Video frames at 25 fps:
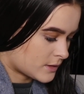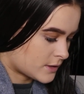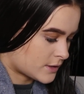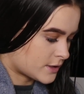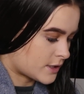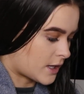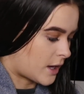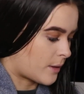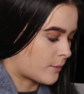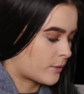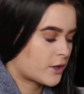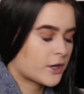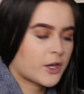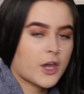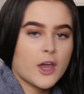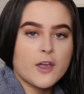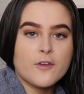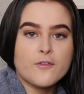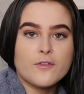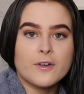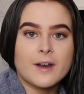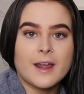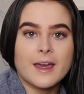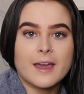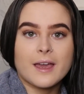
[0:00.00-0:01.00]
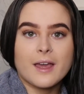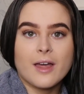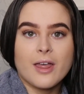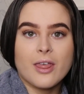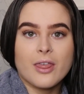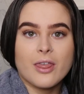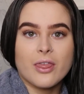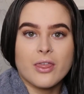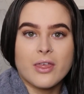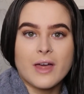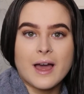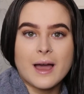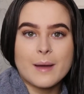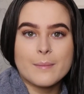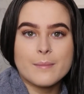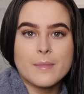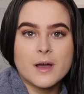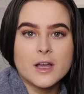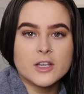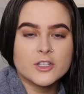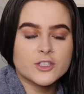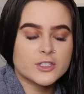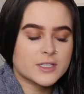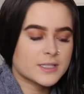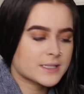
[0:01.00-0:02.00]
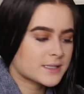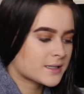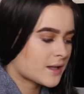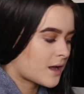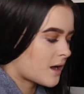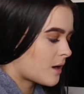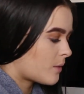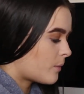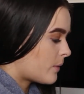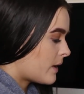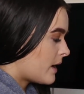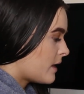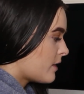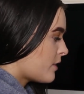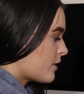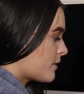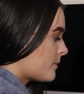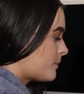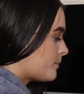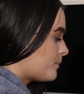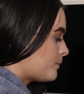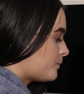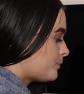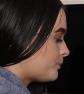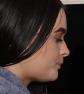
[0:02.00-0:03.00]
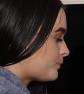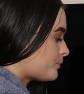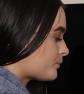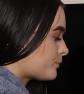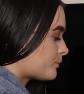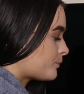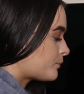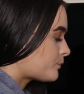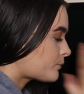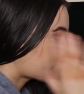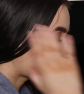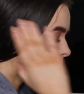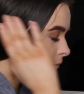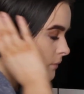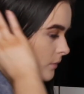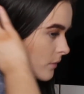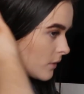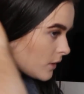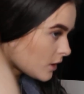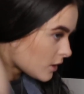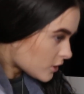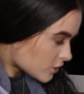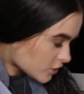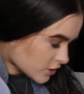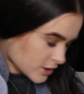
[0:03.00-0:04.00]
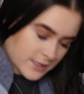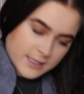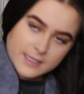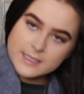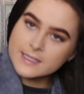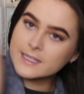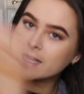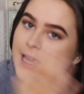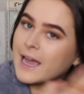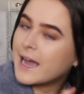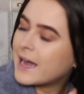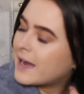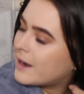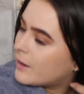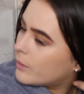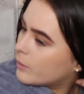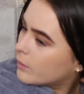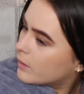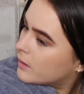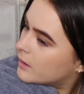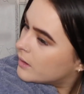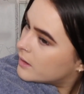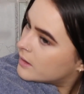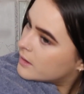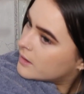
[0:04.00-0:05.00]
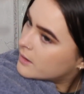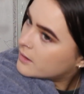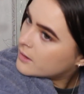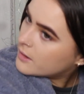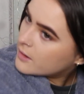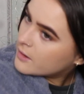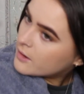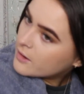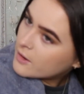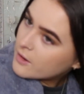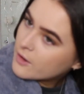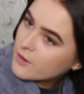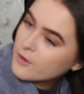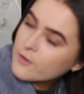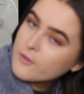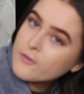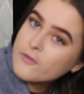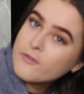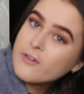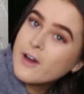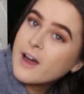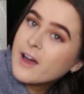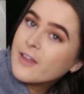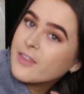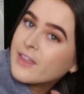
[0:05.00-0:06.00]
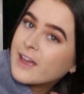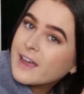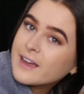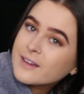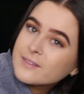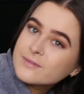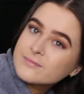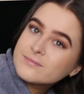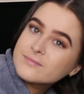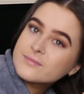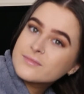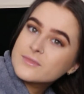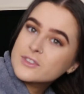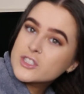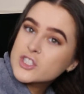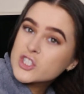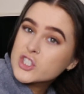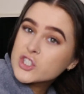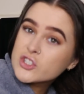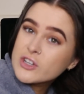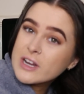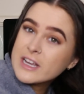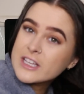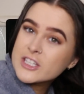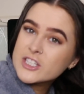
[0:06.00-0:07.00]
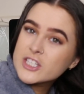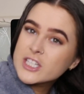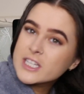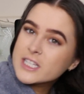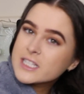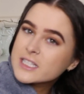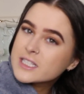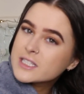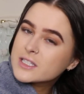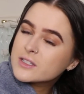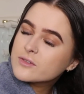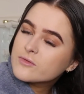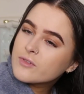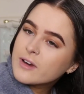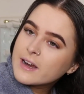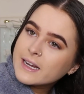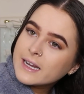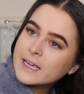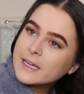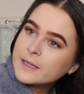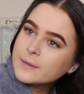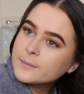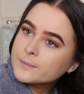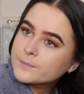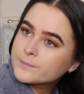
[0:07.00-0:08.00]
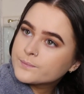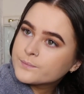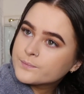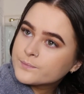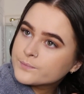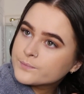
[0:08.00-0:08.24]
So I'm going to go for like that much to start with, just to see how far that stretches really.